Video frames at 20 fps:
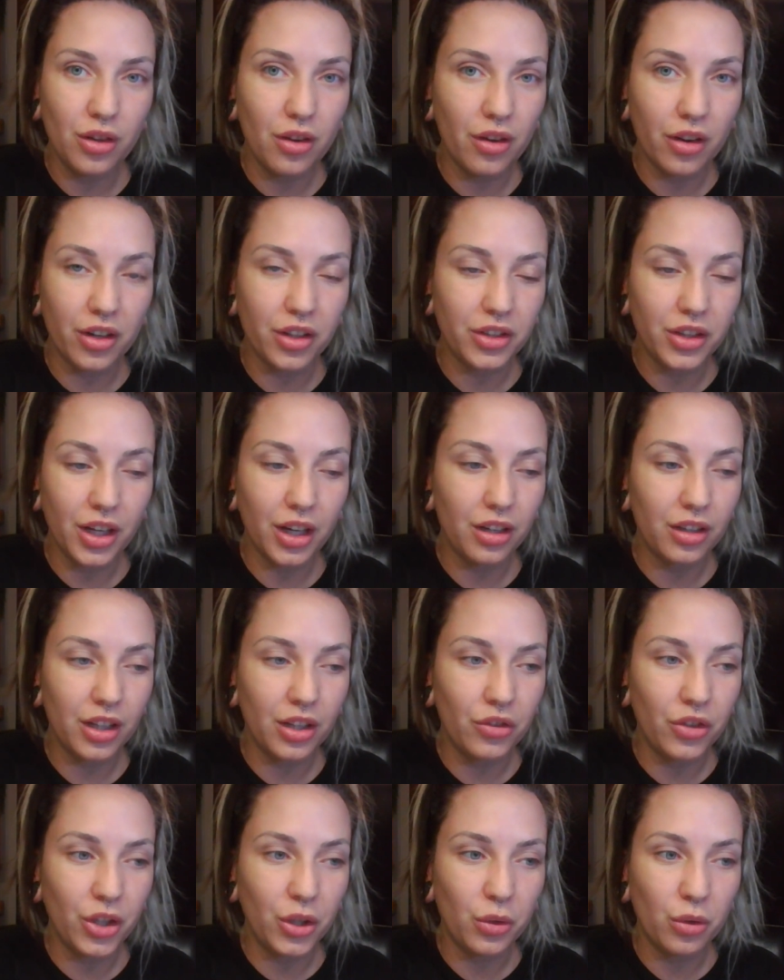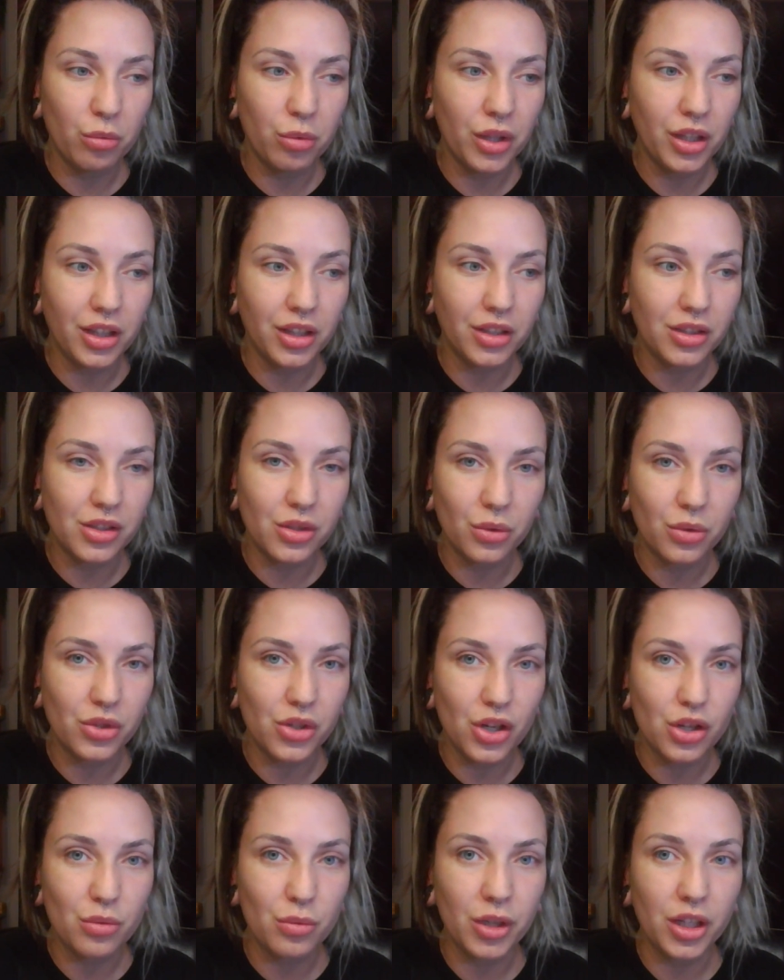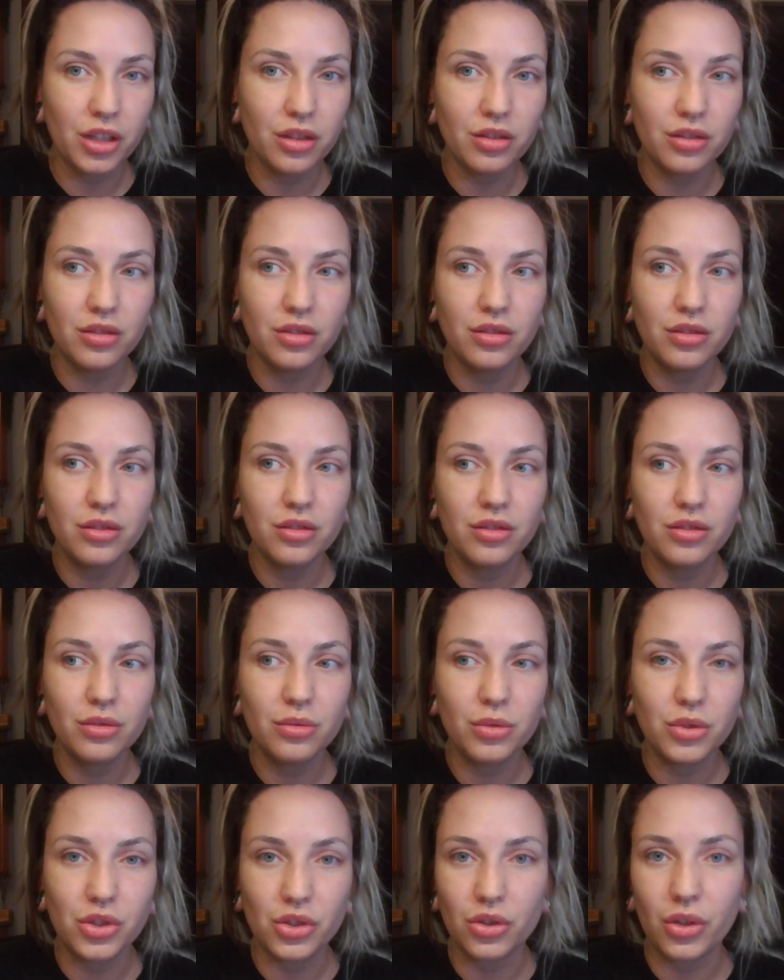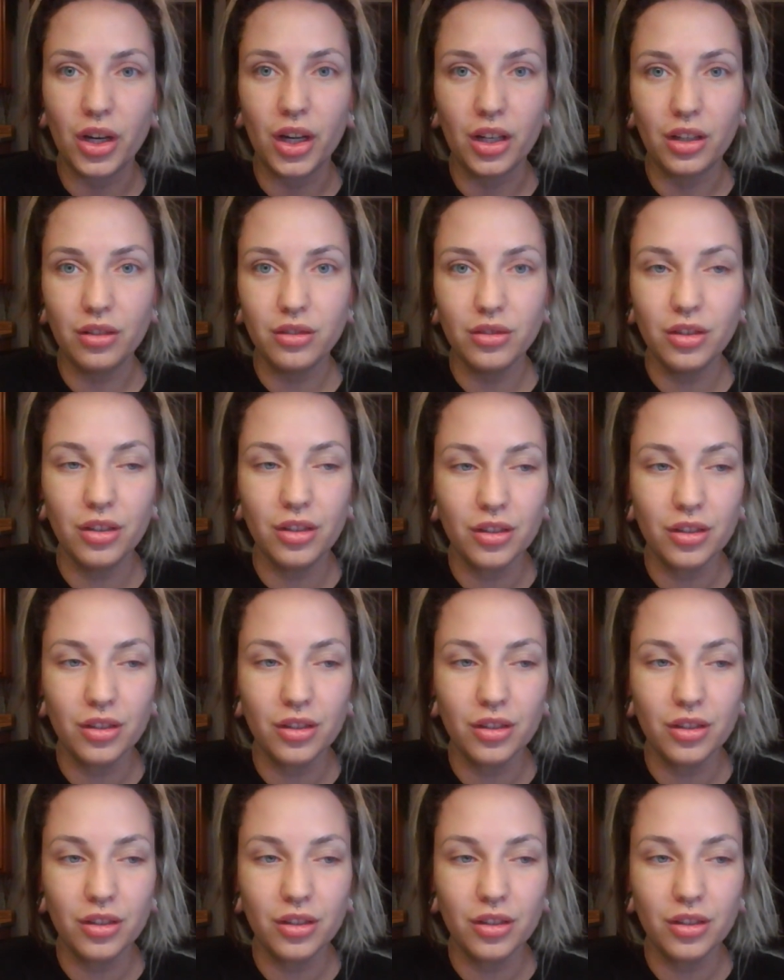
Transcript: aren't there giving you opinions or judgment, which is great.